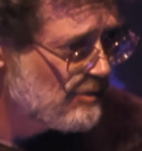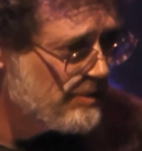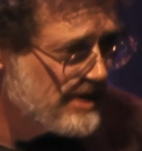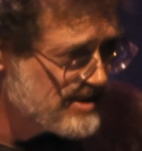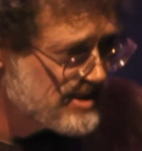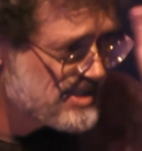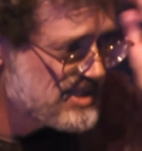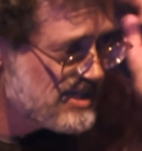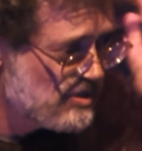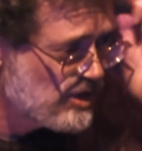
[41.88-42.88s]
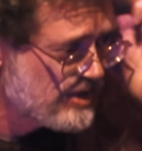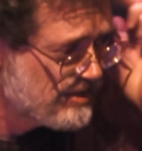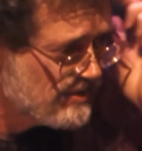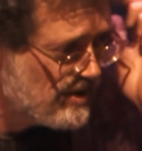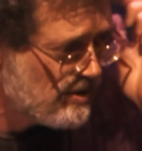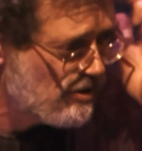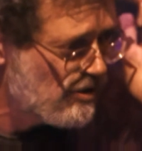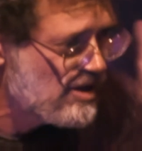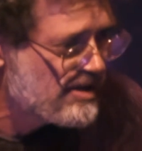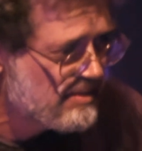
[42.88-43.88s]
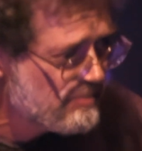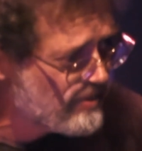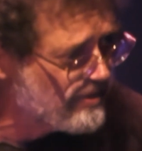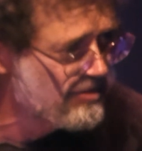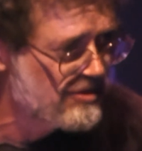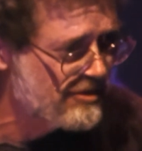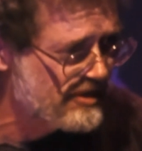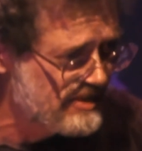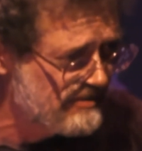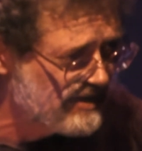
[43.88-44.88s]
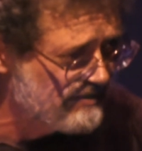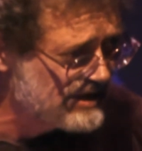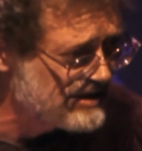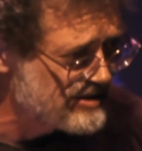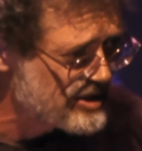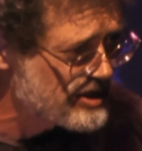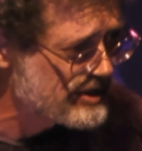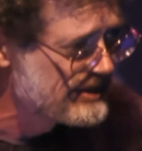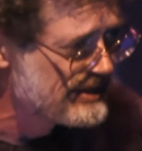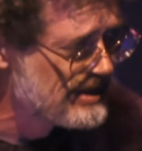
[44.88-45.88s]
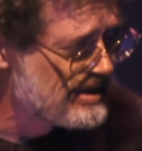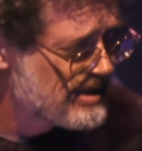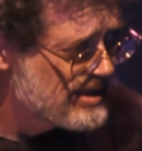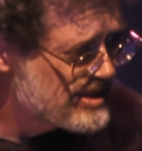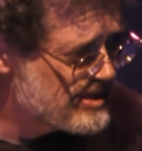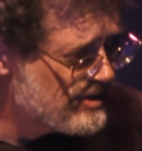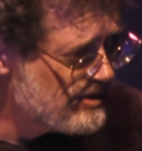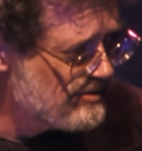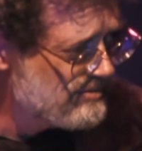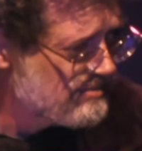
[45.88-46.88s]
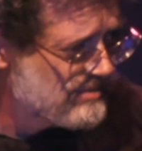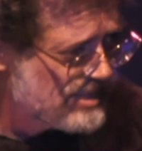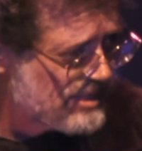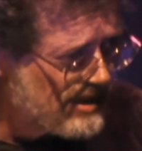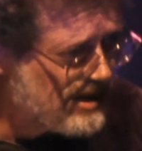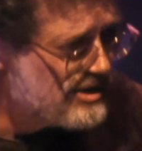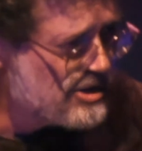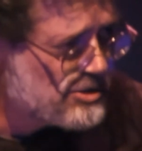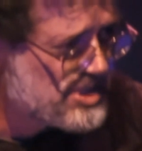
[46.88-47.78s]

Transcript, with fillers: Well, because it's the organ that thought up the theory of evolution. So, you know, can you